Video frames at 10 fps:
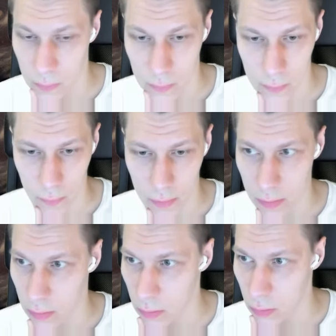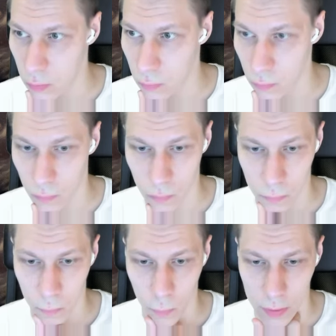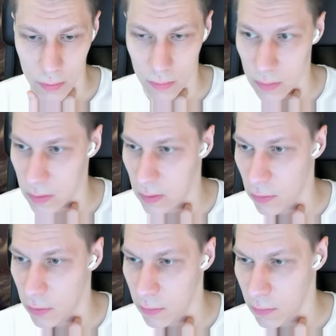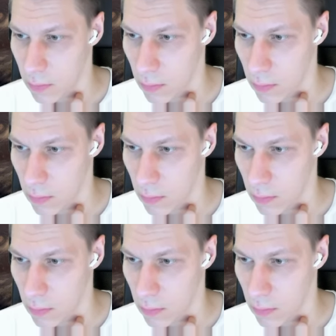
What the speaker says: 3, 2, 1, 0,